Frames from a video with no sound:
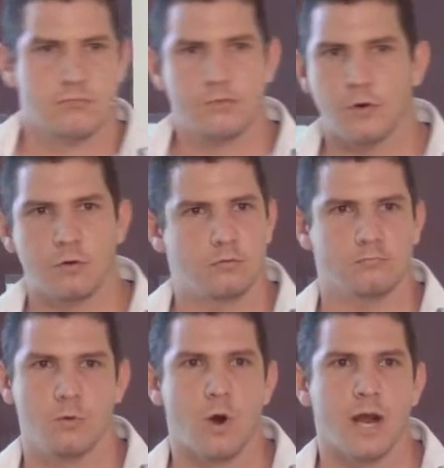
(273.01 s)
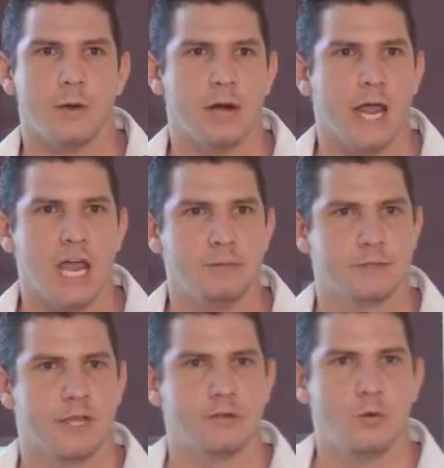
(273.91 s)
for whatever
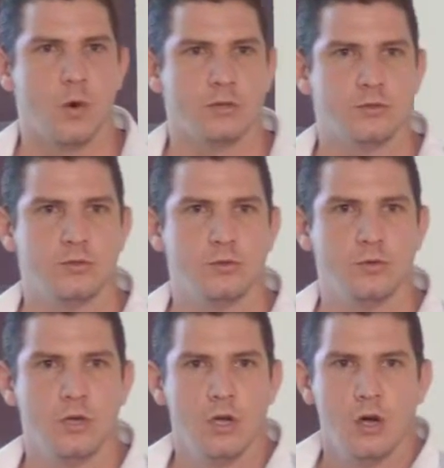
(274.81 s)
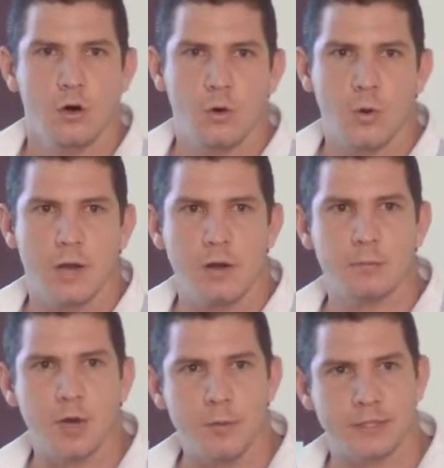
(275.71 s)
aims that you want to or whatever
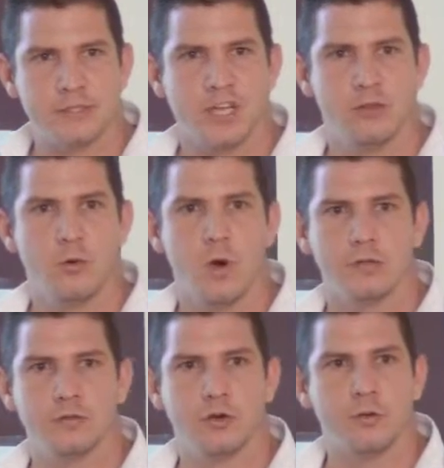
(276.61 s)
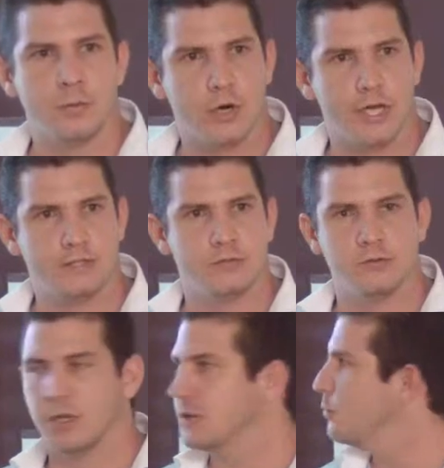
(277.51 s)
property that you want to incorporate
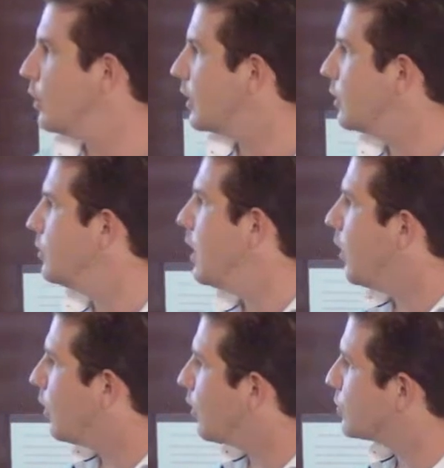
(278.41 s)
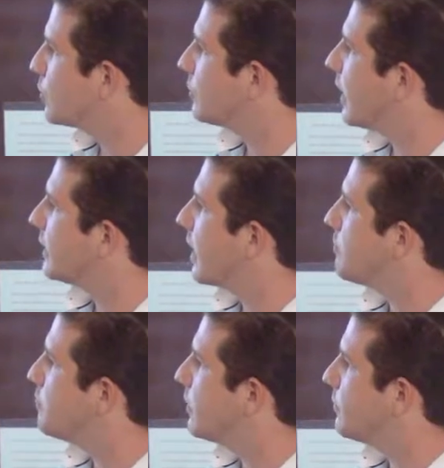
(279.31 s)
into that molecule. Also, that
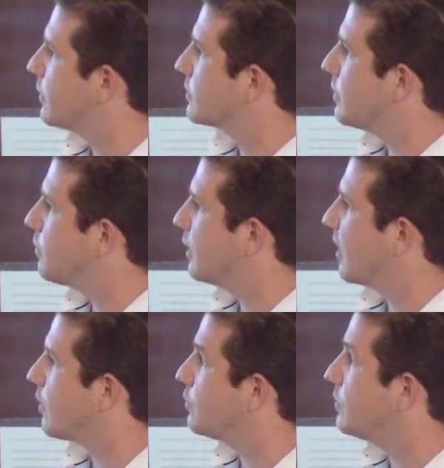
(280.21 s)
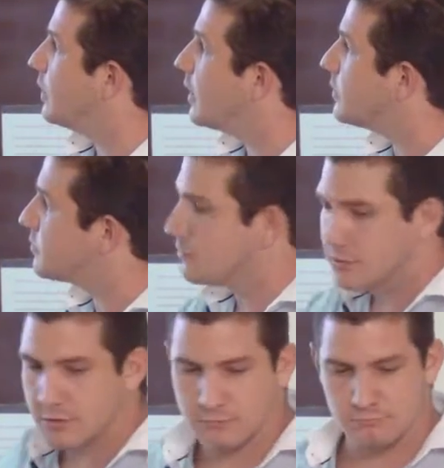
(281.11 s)
can be, for example, glycosylation
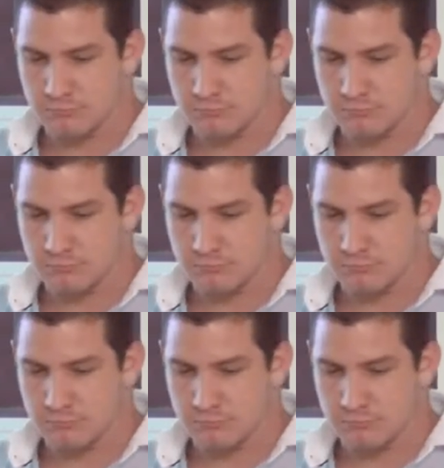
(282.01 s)
or